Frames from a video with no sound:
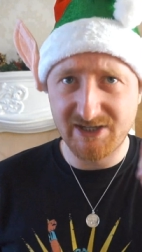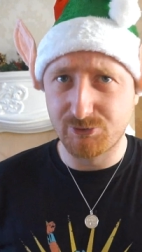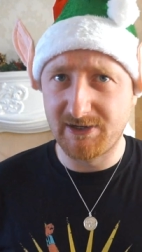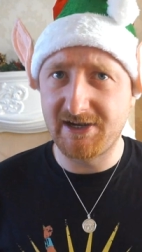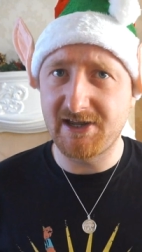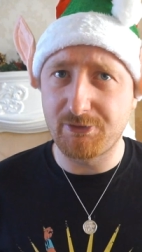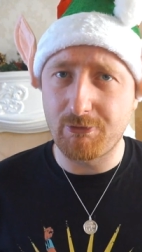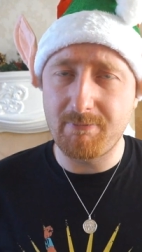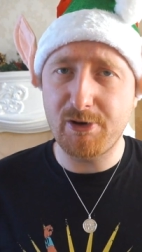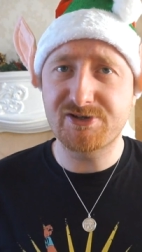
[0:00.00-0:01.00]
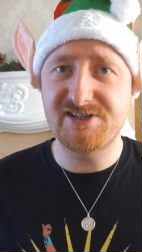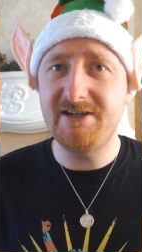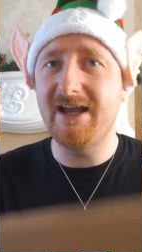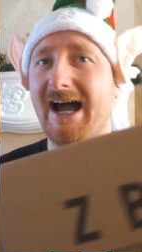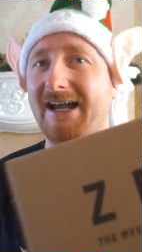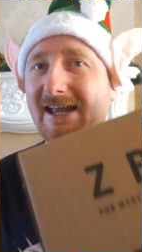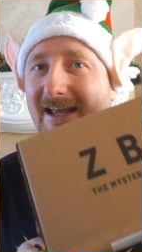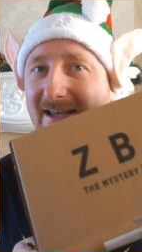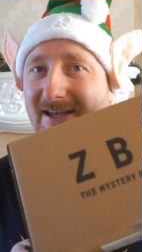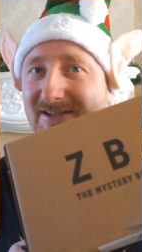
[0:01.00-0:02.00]
We are doing another unboxing, and
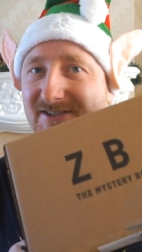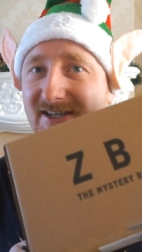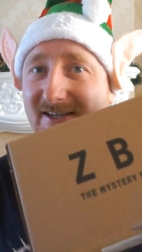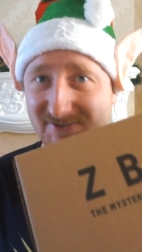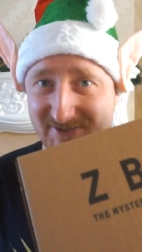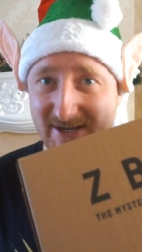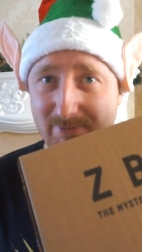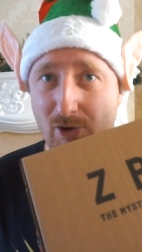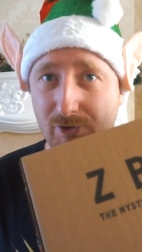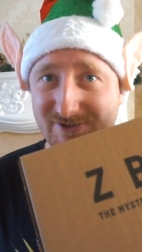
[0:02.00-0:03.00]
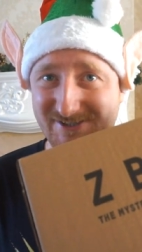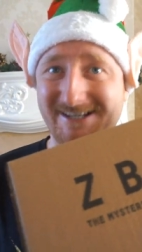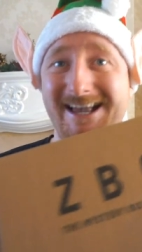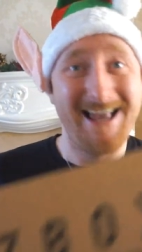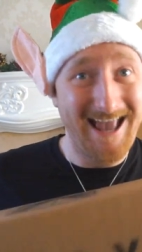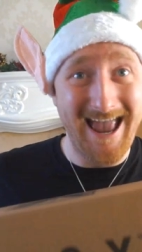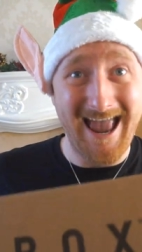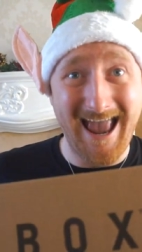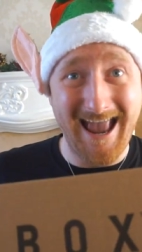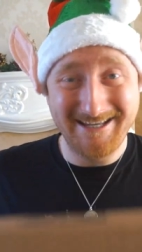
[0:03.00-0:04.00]
it is Zbox.
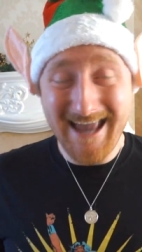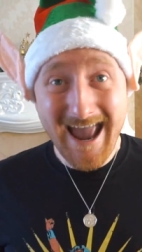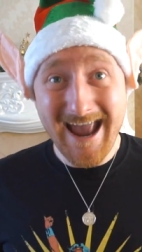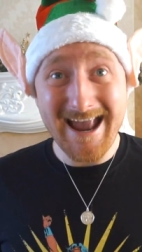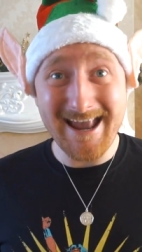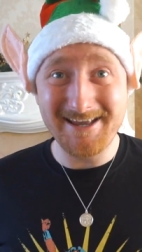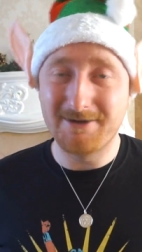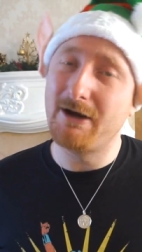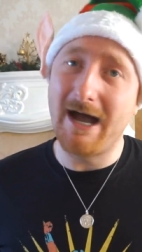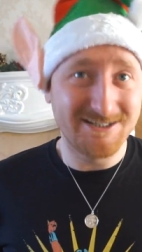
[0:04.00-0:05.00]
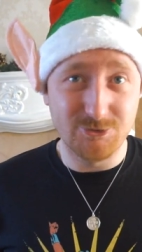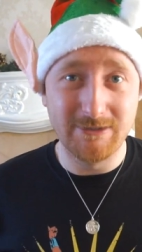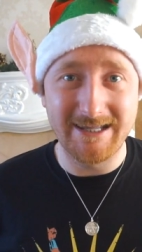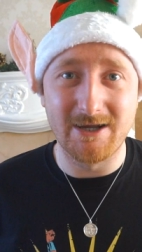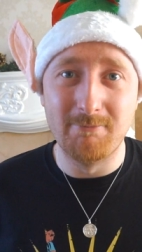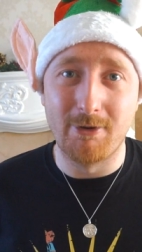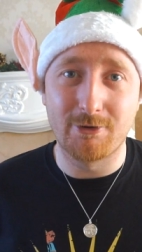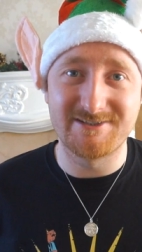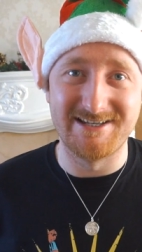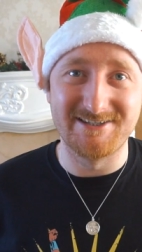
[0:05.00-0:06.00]
Yay! I do like
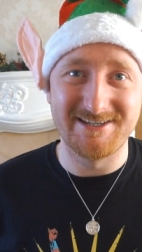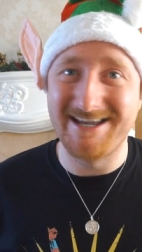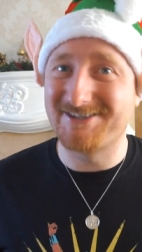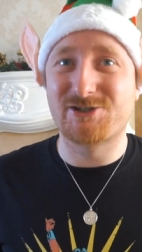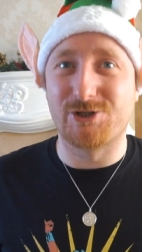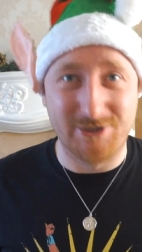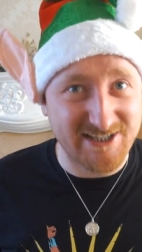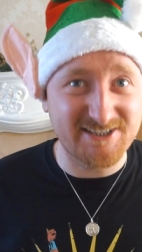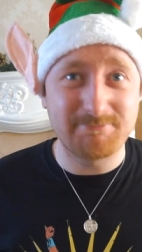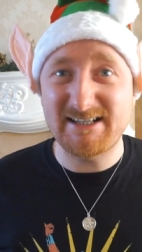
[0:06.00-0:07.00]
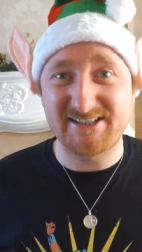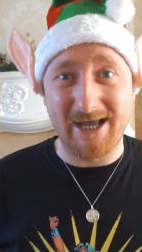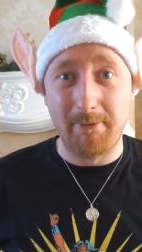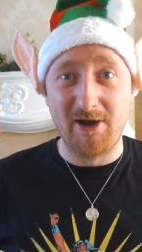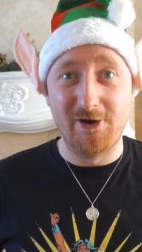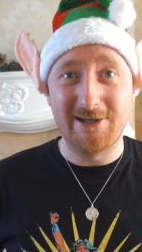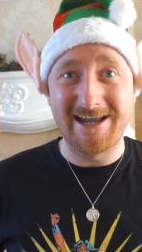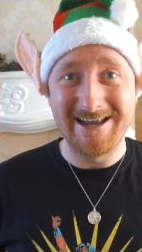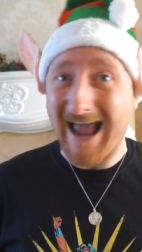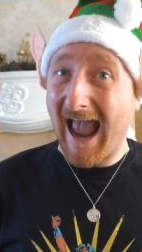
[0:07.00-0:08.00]
unboxings. It's Christmas come early.